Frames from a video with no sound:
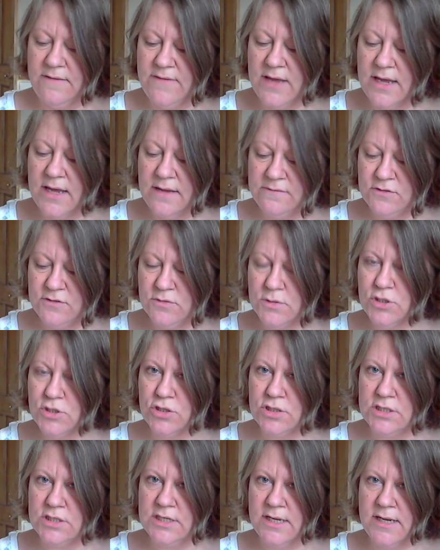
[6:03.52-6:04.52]
have to
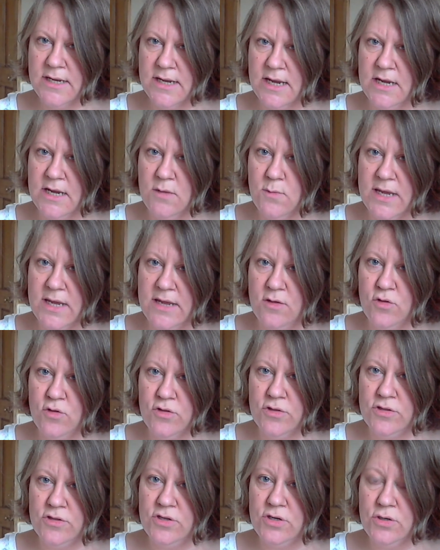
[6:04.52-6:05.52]
adjust it in any way
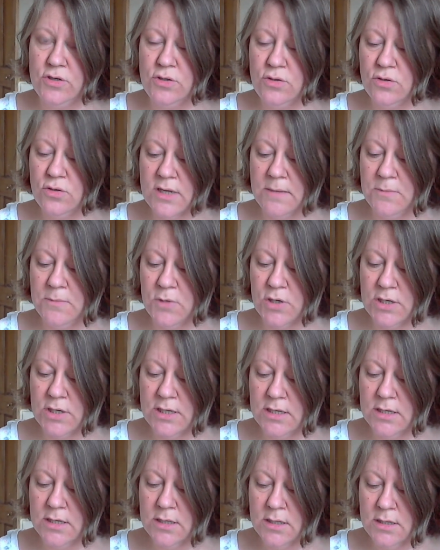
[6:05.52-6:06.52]
other than a hook, I'm going
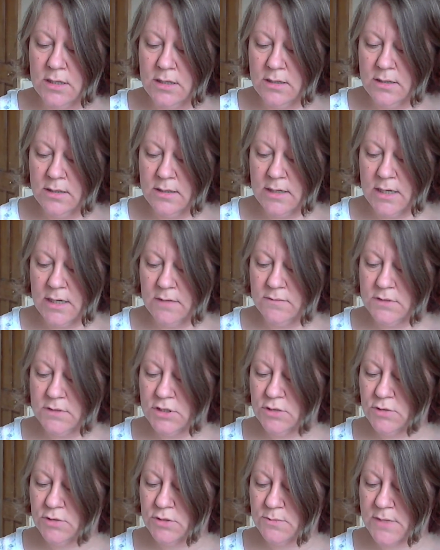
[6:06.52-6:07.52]
to have to
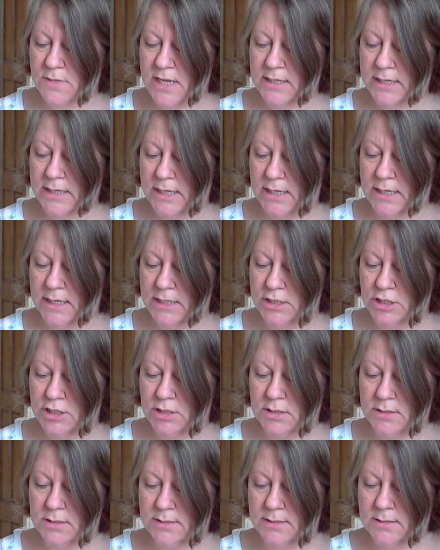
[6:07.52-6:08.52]
do some
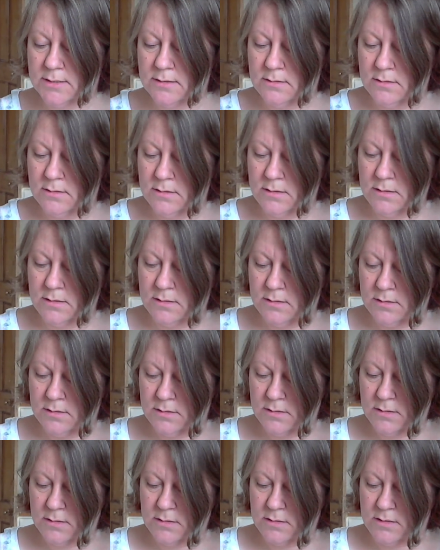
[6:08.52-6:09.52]
calculations
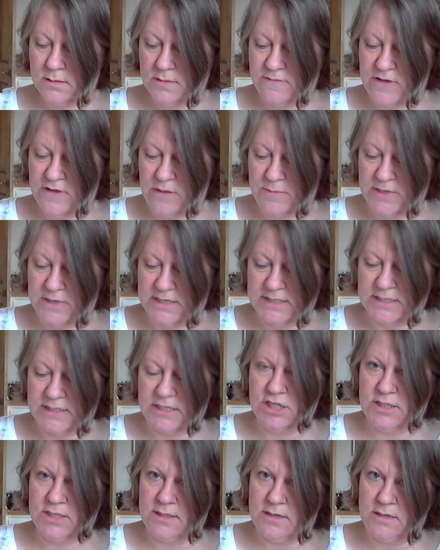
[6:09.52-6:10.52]
of how many
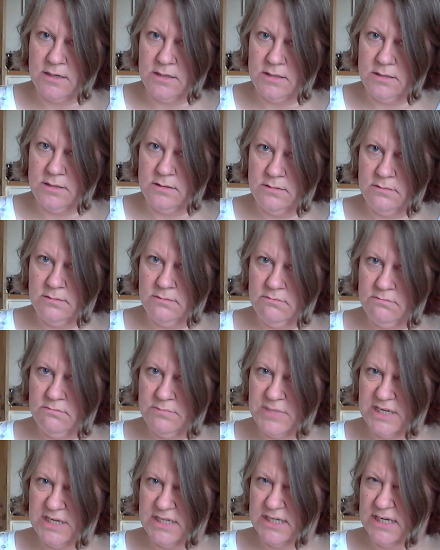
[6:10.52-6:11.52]
stitches I could
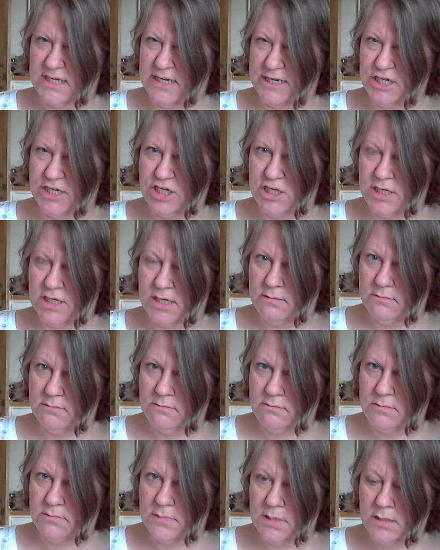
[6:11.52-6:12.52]
basically
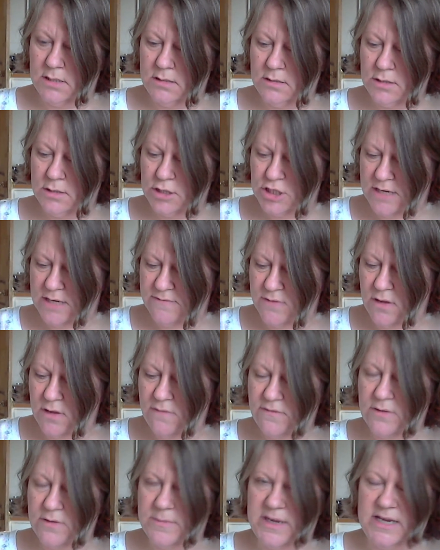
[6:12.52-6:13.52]
shave
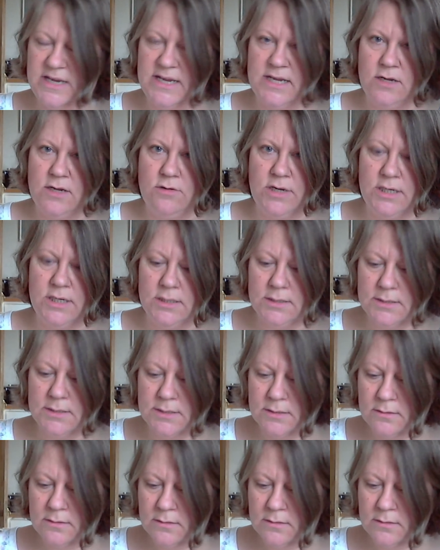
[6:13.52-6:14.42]
off, I mean increase.